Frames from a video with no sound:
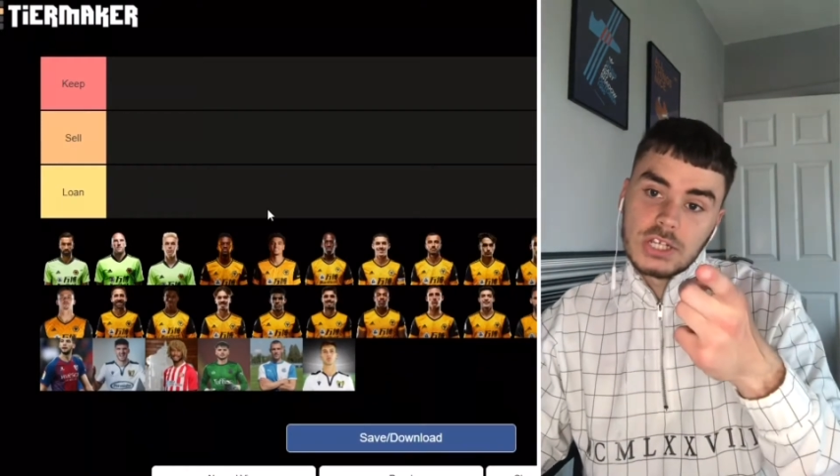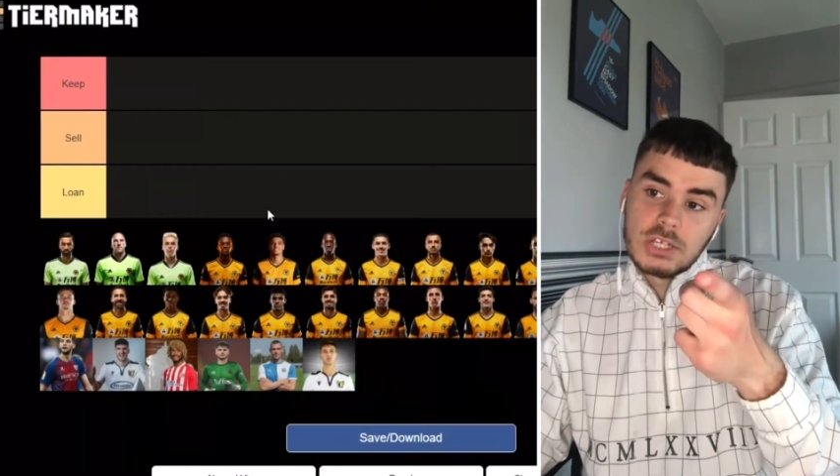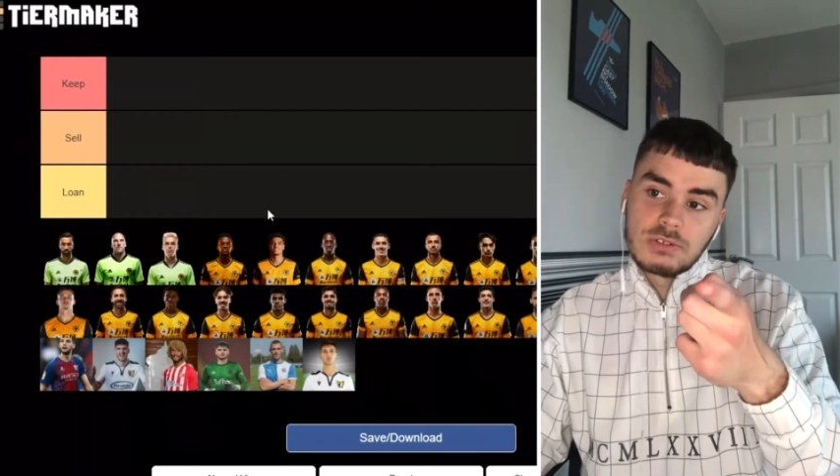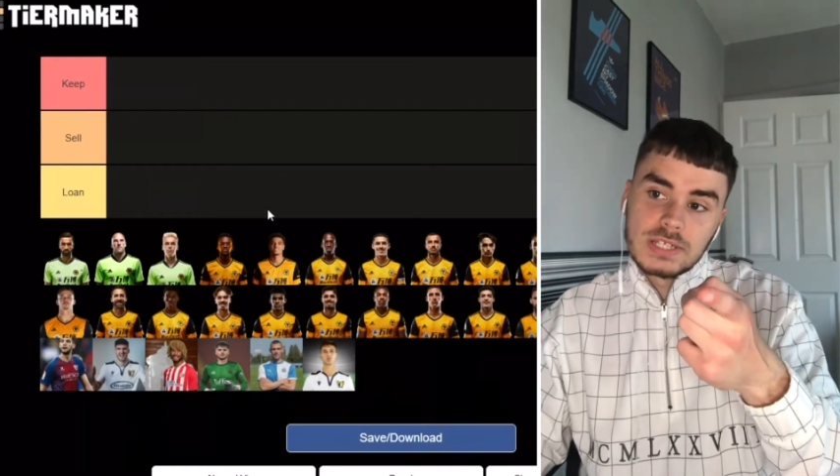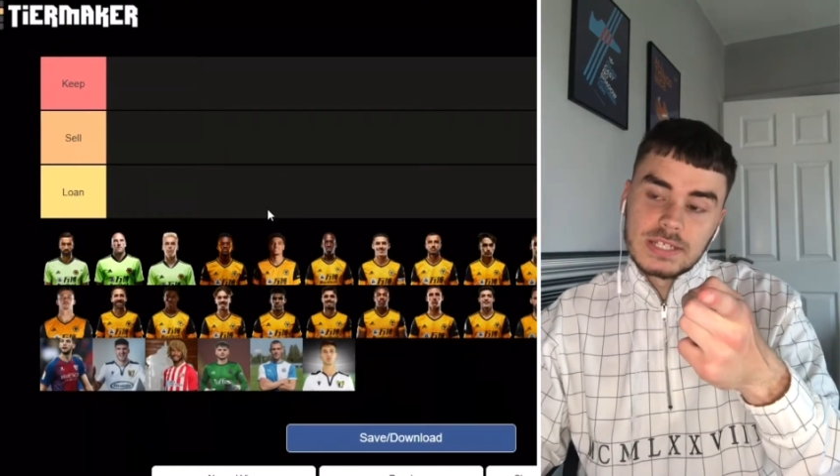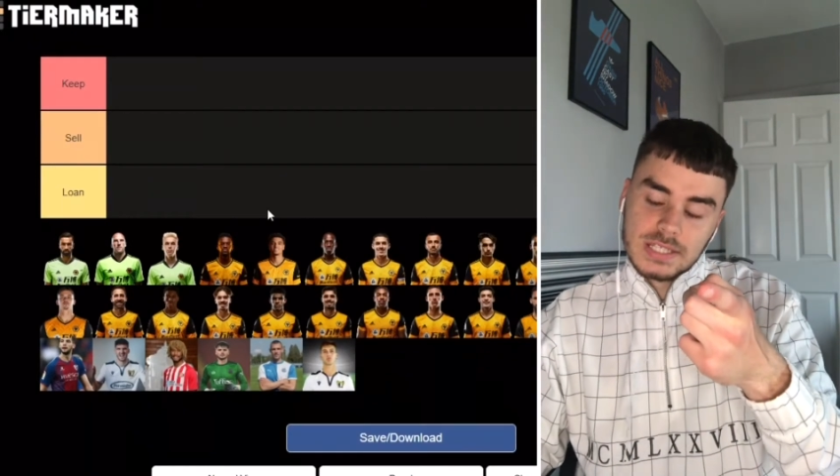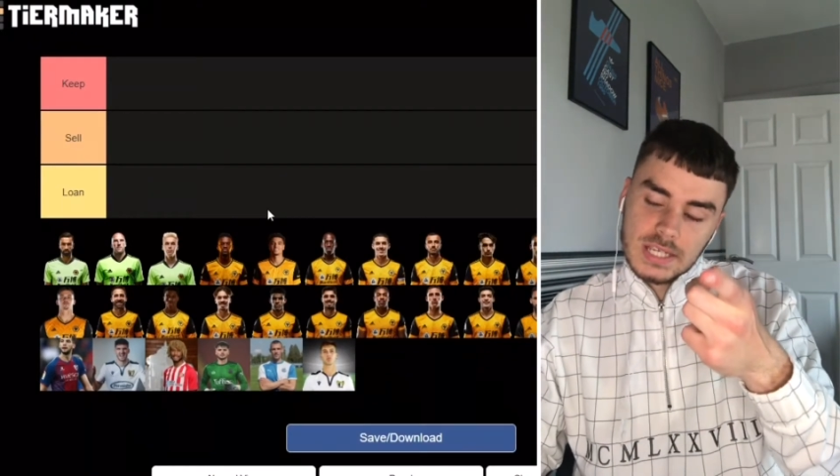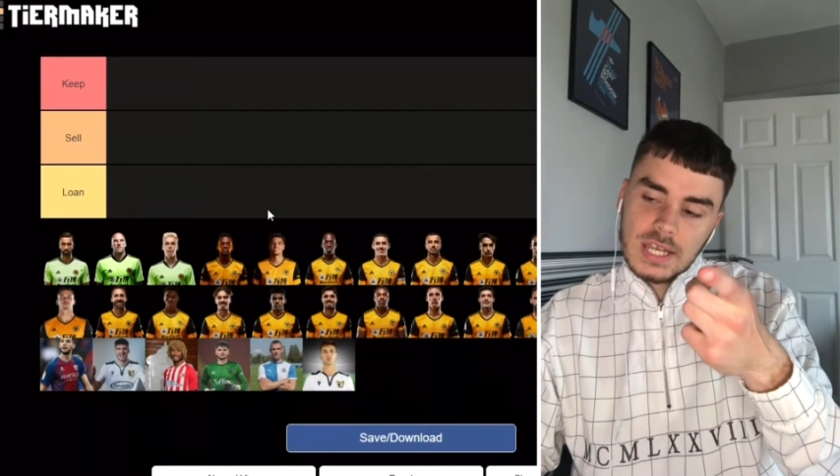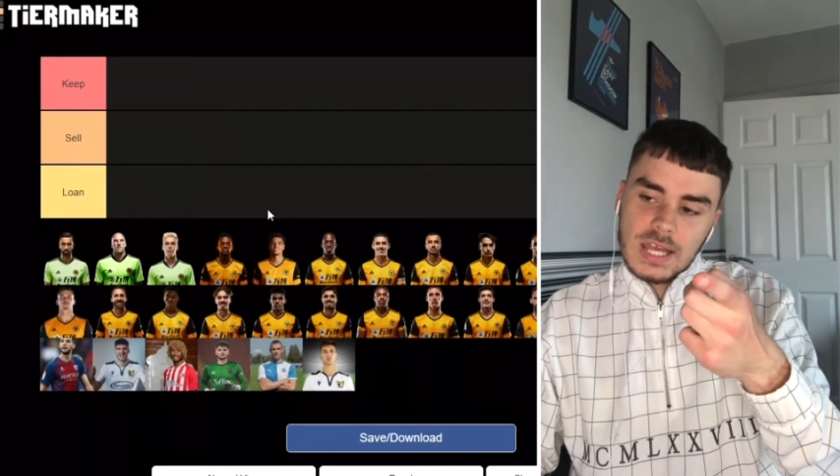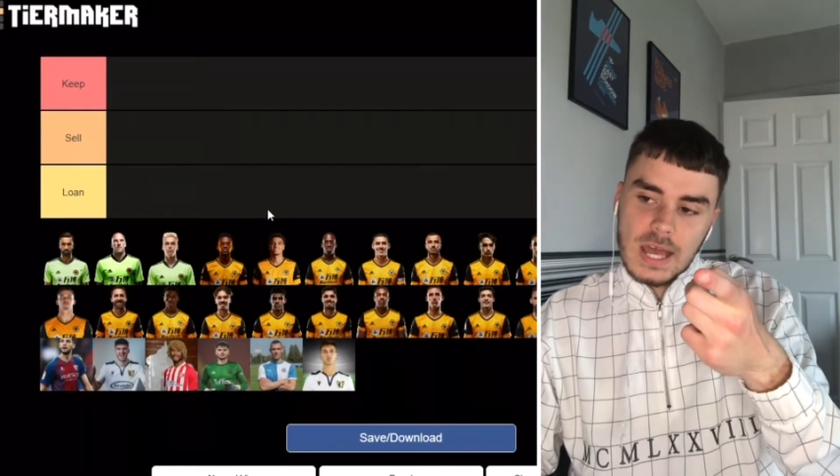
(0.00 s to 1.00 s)
use it.
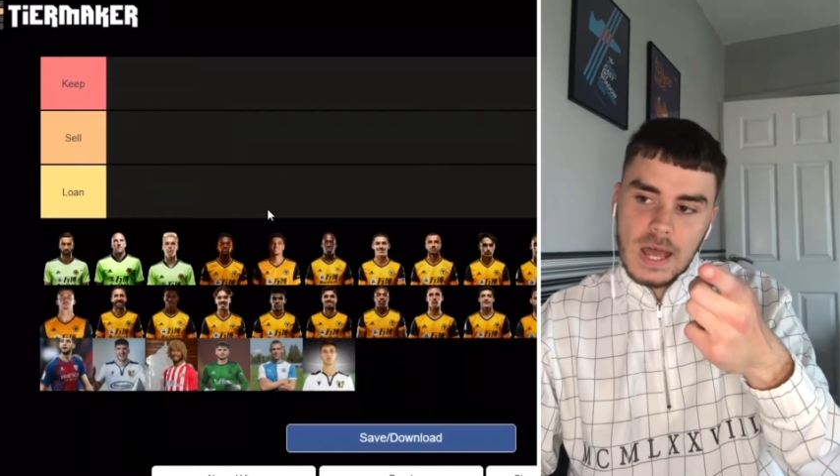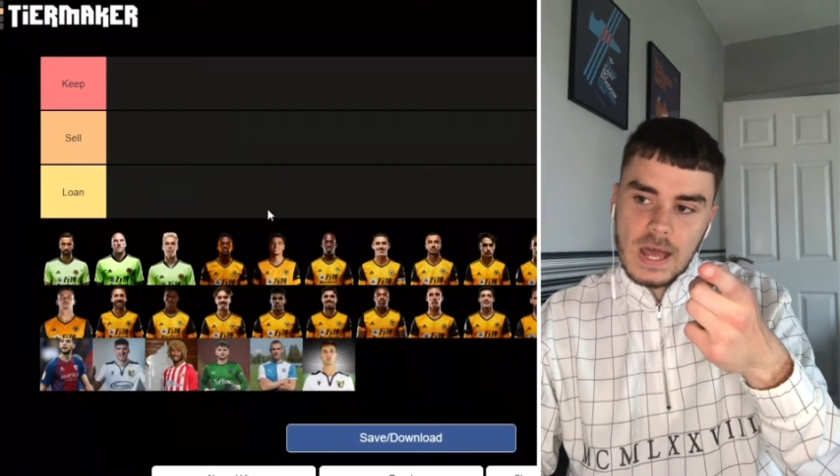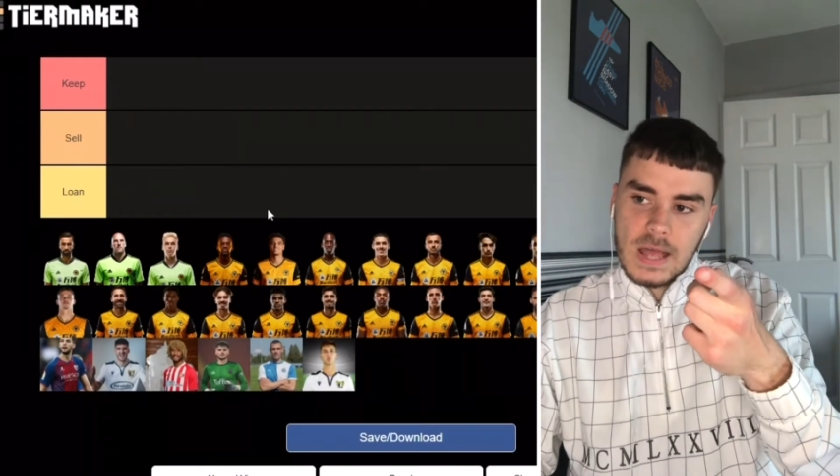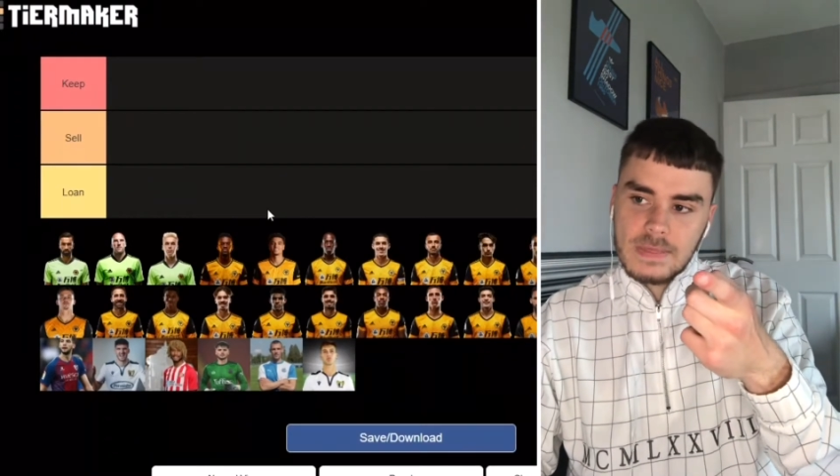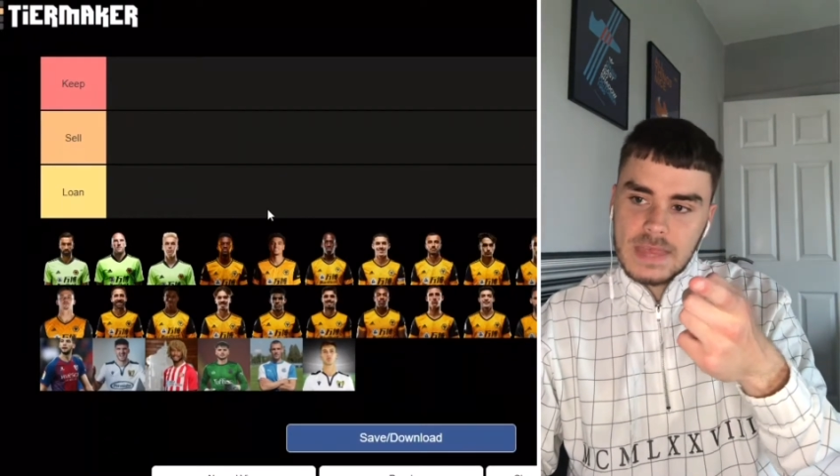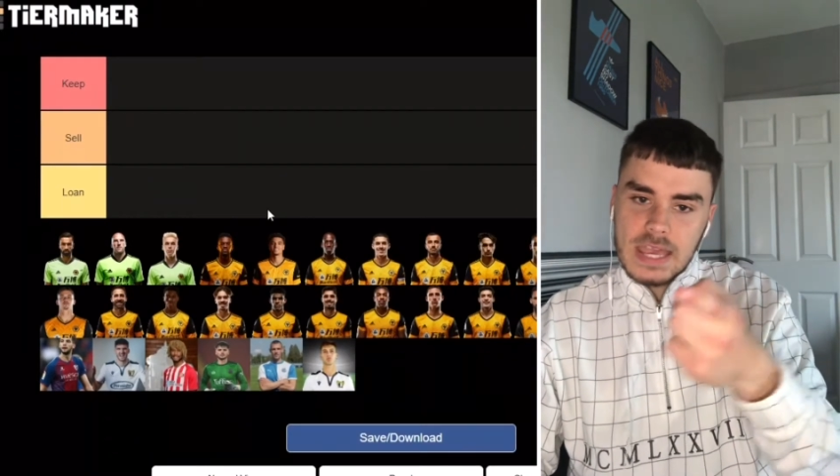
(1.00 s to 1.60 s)
There's